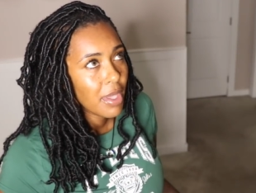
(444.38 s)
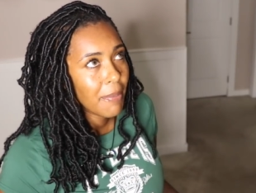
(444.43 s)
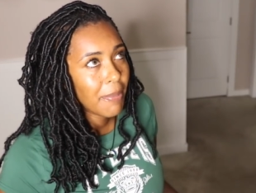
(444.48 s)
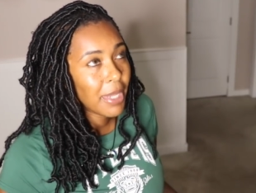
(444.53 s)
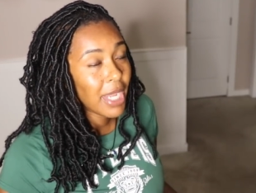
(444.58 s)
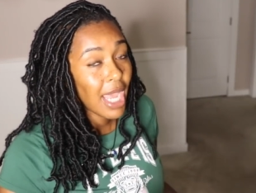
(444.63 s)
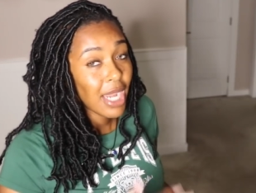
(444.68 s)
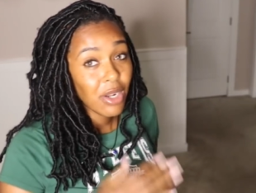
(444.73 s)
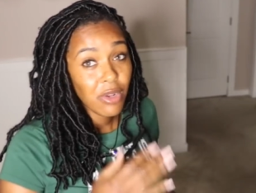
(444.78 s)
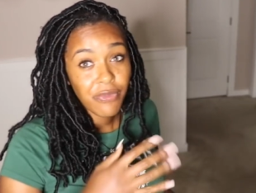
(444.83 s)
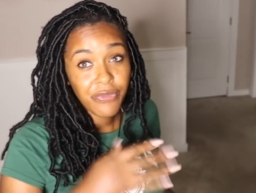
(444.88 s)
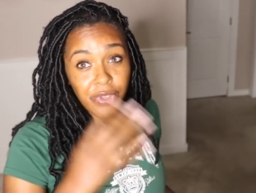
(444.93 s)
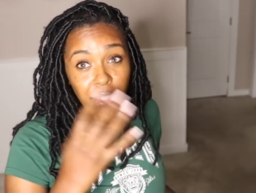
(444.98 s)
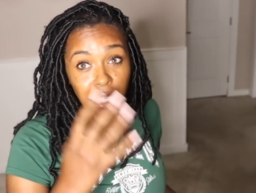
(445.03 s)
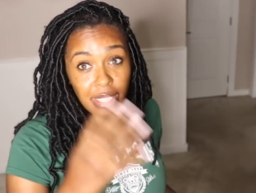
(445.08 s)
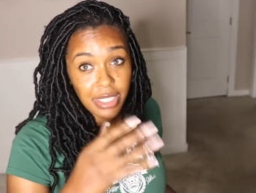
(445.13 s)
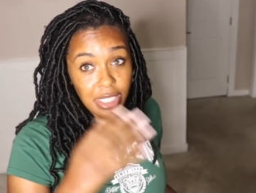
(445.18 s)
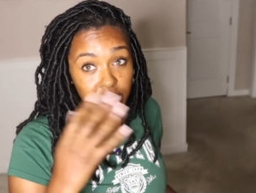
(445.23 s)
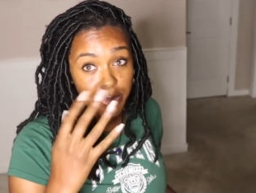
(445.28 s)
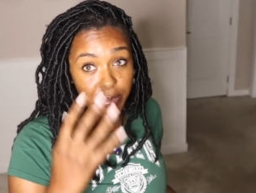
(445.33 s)
but I don't feel
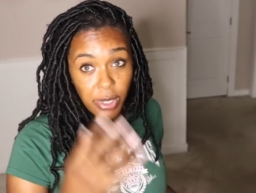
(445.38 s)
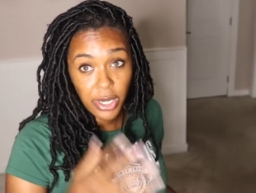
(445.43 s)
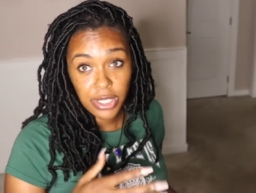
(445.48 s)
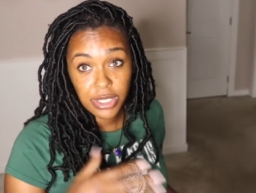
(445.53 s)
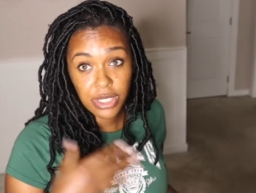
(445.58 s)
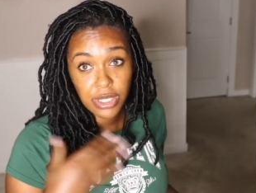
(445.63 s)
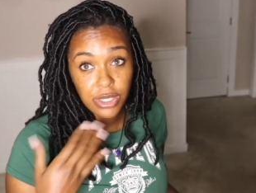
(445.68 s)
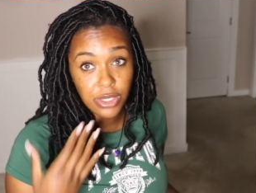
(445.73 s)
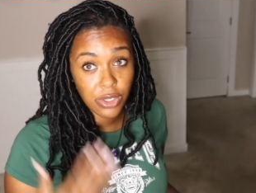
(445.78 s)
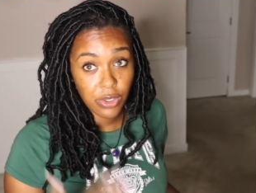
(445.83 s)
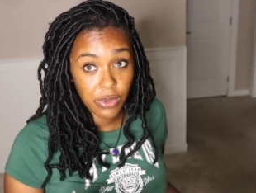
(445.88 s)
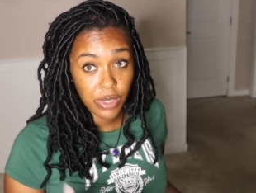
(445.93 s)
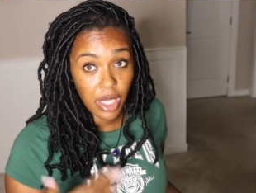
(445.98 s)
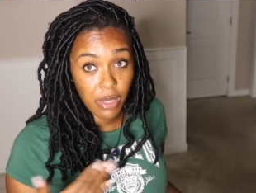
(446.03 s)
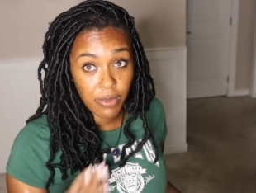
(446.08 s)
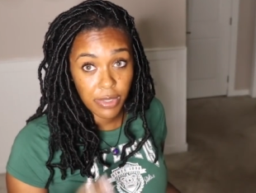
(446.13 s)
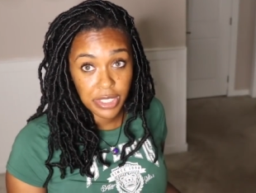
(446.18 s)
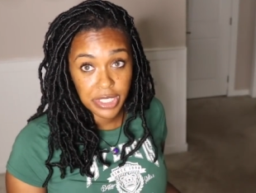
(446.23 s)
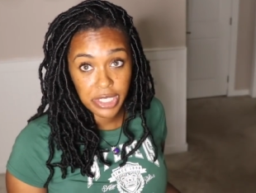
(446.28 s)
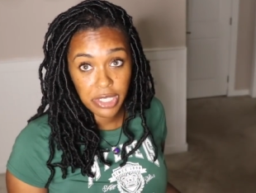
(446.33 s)
like this person knew they
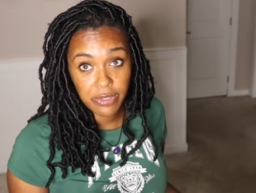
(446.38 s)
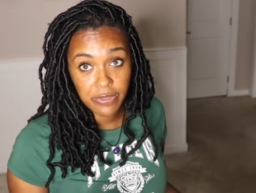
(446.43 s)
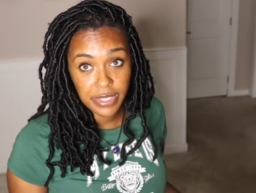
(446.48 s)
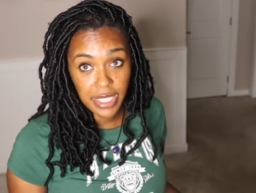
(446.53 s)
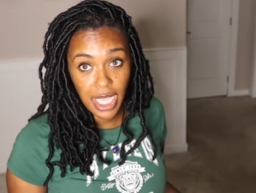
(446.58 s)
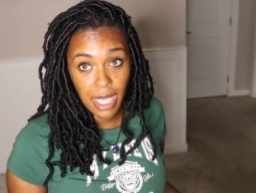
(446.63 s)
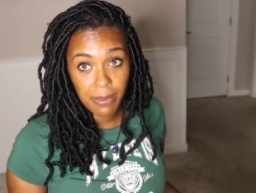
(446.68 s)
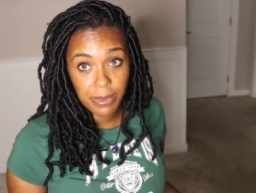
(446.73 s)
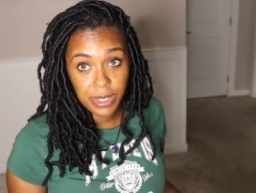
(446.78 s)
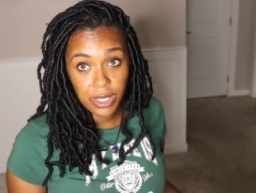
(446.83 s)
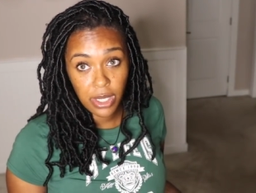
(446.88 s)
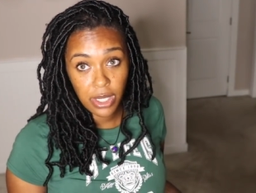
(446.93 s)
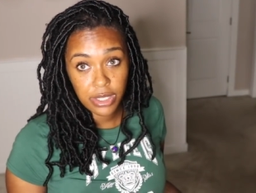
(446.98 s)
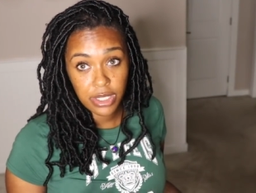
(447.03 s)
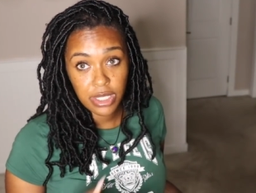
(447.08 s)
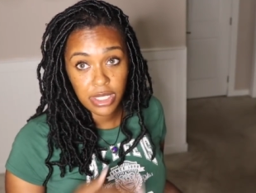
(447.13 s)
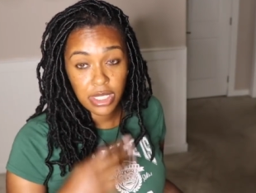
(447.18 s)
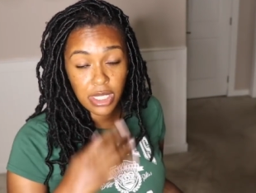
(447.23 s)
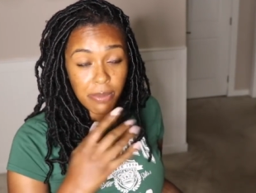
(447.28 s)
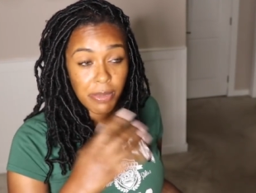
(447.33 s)
were
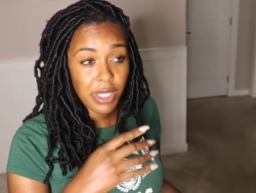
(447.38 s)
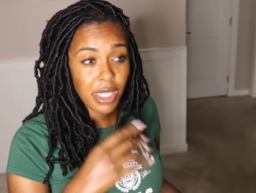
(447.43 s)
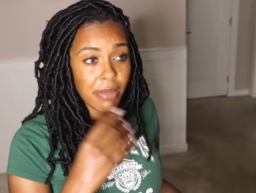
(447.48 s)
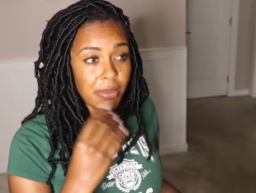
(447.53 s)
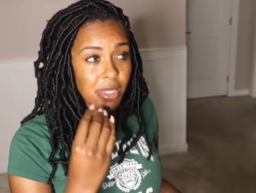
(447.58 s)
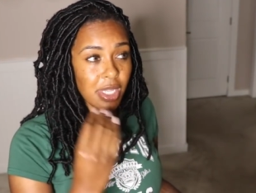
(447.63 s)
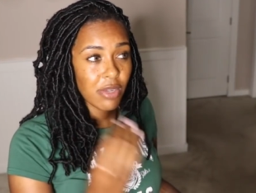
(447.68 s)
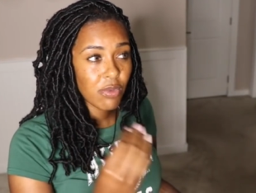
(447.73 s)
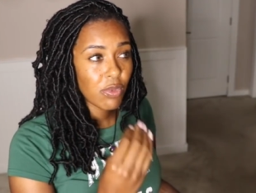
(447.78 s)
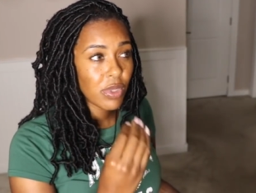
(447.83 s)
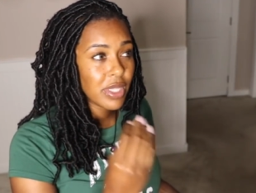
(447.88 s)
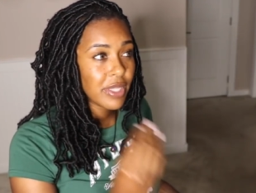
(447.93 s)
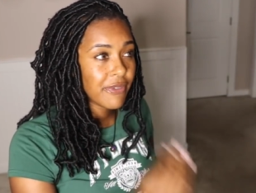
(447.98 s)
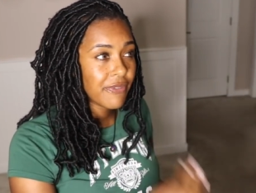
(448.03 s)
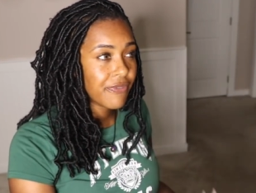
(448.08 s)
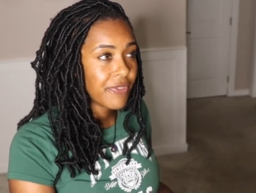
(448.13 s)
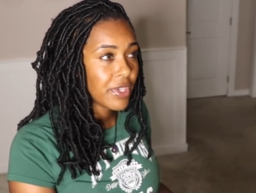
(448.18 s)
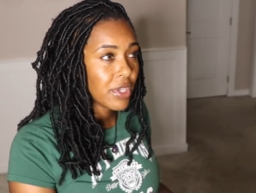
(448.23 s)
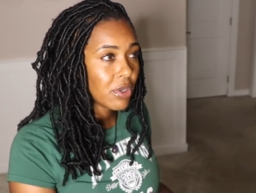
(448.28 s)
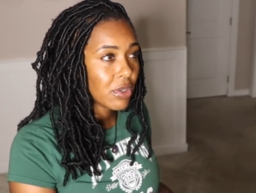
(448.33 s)
self-sabotaging. Some of them didn't really
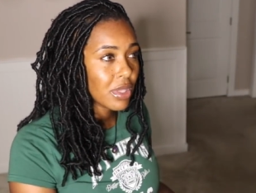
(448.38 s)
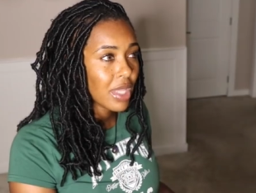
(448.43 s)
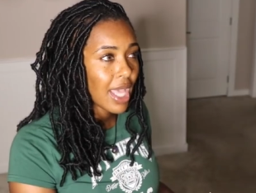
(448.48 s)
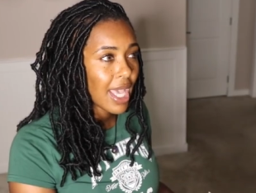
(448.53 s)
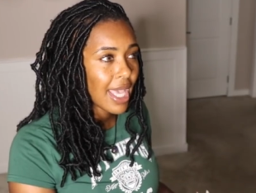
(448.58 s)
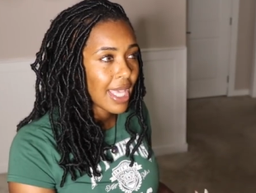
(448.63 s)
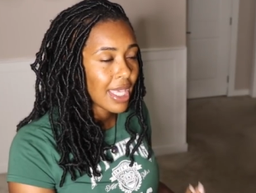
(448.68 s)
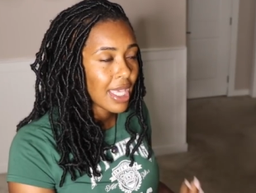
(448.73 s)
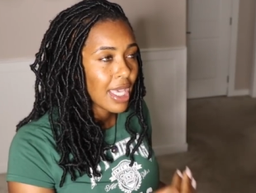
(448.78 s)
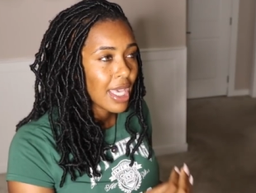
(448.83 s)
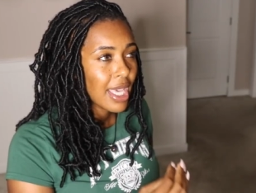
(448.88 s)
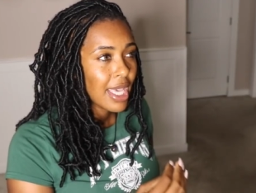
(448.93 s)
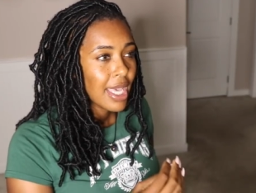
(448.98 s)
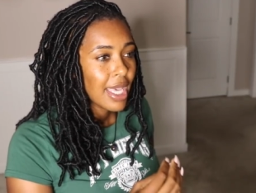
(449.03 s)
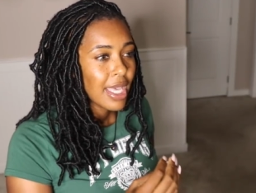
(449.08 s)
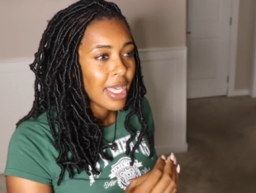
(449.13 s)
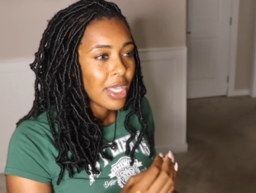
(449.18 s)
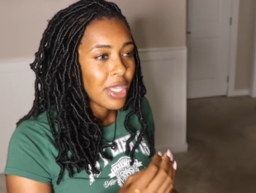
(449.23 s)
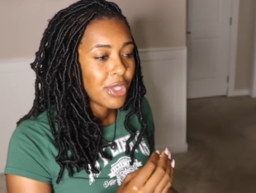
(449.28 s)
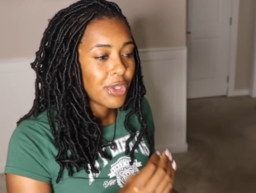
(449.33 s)
feel like
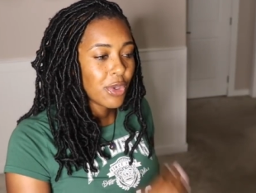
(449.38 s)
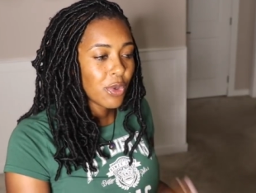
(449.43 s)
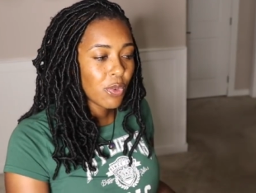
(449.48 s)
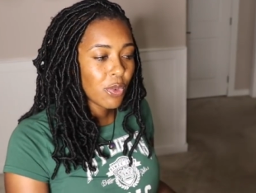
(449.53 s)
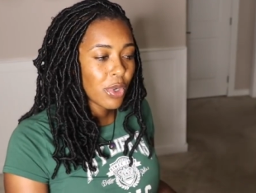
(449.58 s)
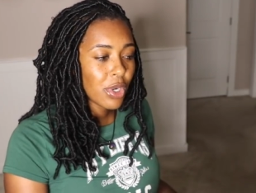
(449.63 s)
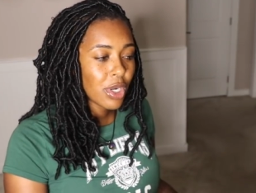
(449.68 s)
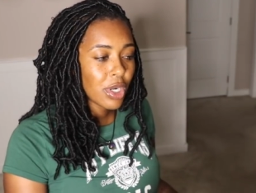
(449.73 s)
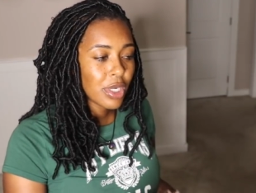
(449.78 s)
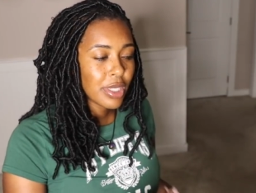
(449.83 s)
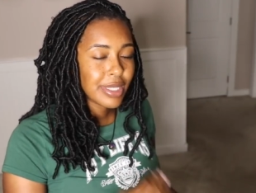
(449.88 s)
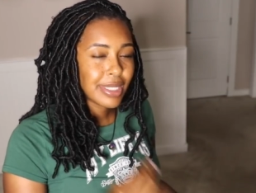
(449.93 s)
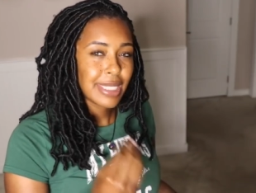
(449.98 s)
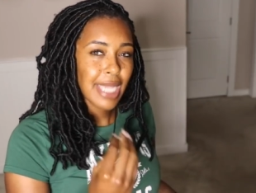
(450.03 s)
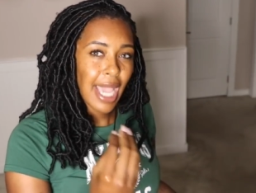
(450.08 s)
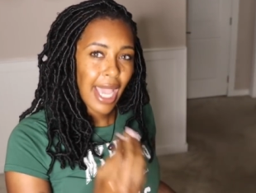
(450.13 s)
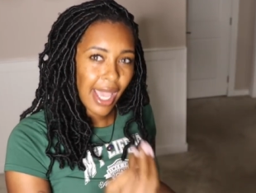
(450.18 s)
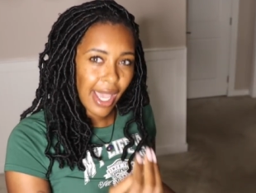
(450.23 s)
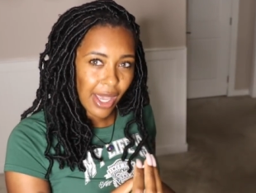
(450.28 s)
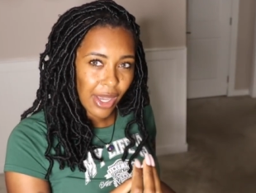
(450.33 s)
you were
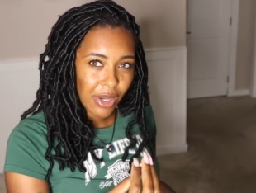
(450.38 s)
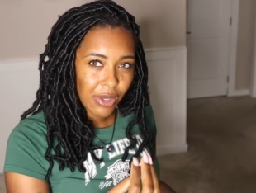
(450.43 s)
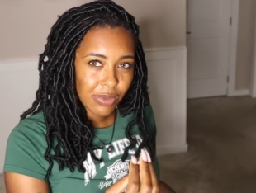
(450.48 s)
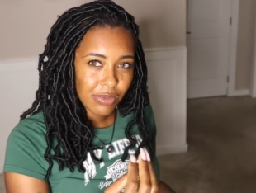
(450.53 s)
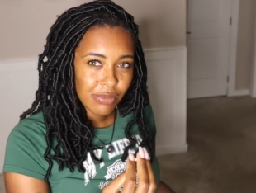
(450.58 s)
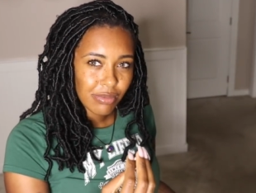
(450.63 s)
down.